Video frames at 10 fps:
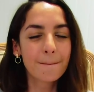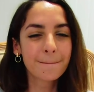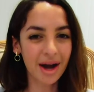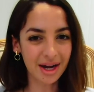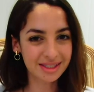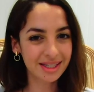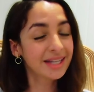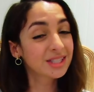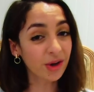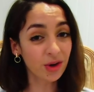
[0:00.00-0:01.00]
But
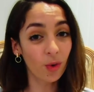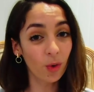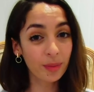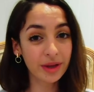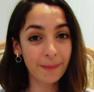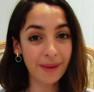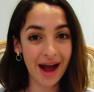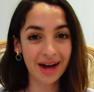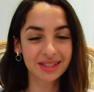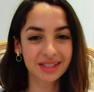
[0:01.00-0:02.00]
it's going to all be
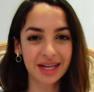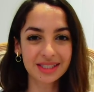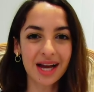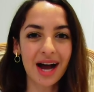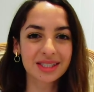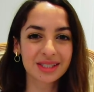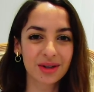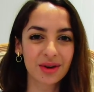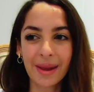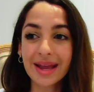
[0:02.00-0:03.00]
about just us
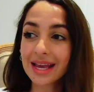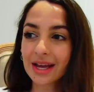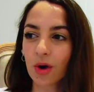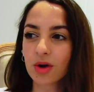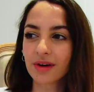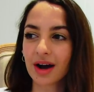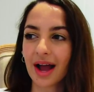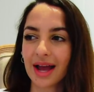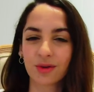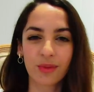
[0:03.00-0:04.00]
making over
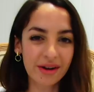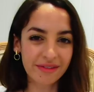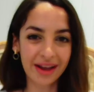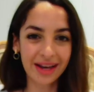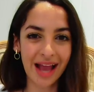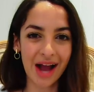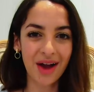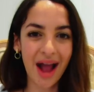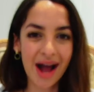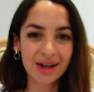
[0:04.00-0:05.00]
and renovating our
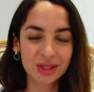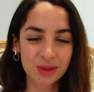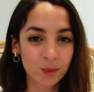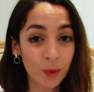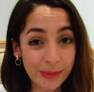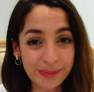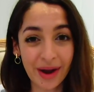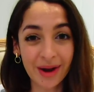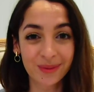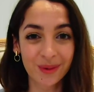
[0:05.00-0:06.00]
house room
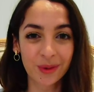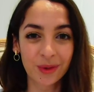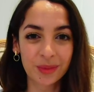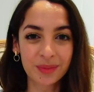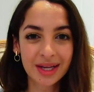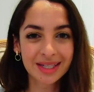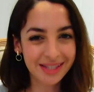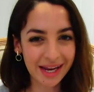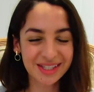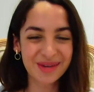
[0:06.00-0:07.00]
by room,
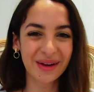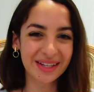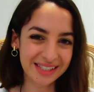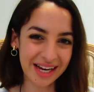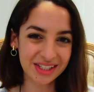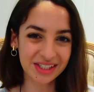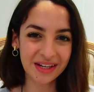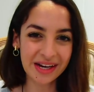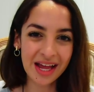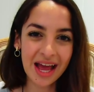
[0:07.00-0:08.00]
section by
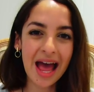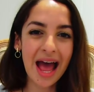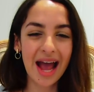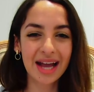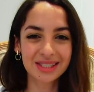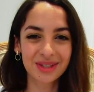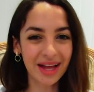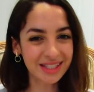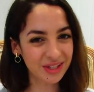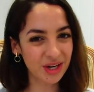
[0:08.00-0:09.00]
section. So
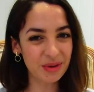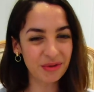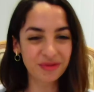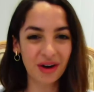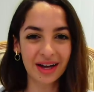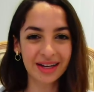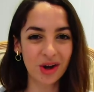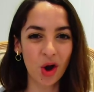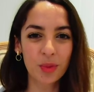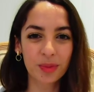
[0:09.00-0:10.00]
that's going to be fun
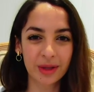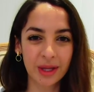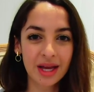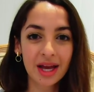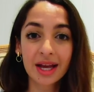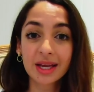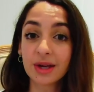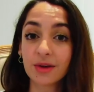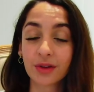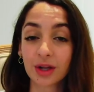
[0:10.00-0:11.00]
and hopefully
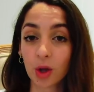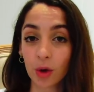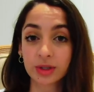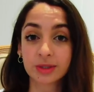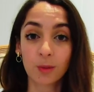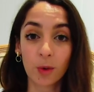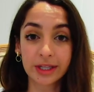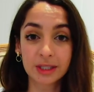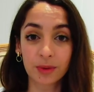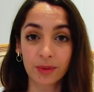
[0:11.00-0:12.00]
give loads more
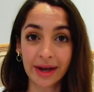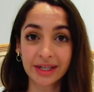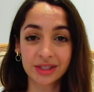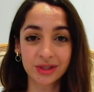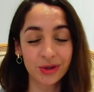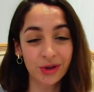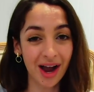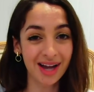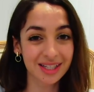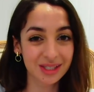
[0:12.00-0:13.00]
inspiration to you
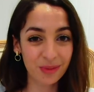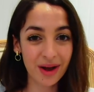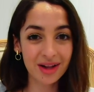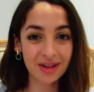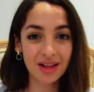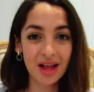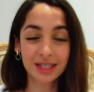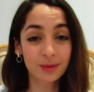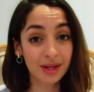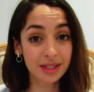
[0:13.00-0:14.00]
guys as well,
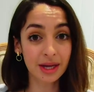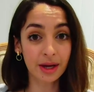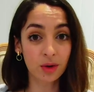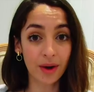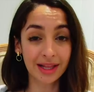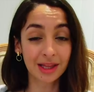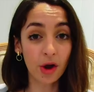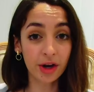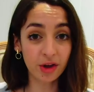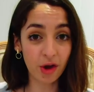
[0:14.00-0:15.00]
as well as a great
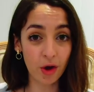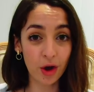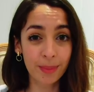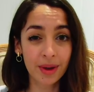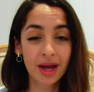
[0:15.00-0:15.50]
learning curve,